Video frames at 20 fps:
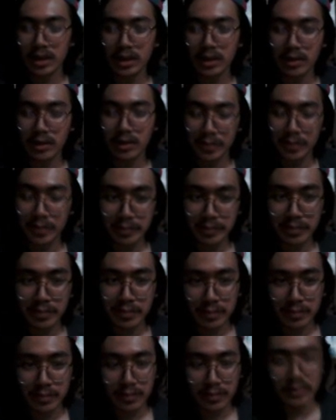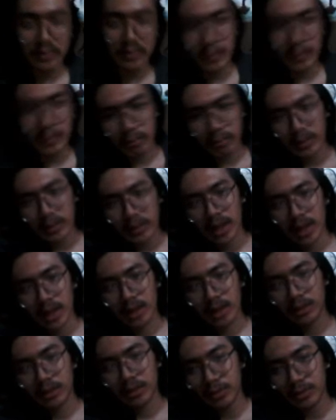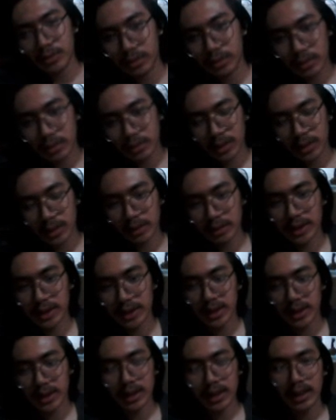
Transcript: So to demonstrate